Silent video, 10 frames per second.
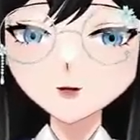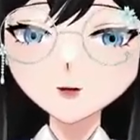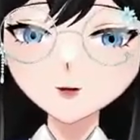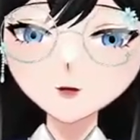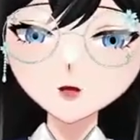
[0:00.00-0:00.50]

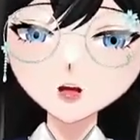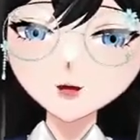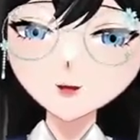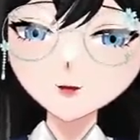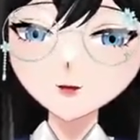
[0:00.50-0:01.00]
2A,
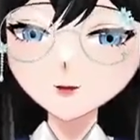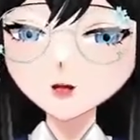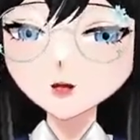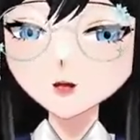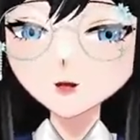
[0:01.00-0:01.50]

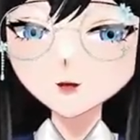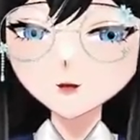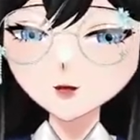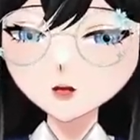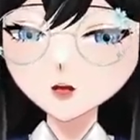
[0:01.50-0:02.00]
2B,
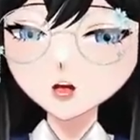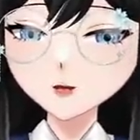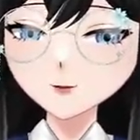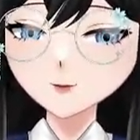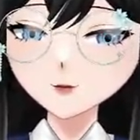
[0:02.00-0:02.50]
3, and
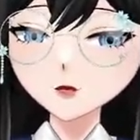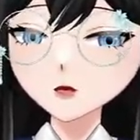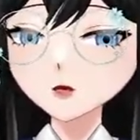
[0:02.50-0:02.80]
4.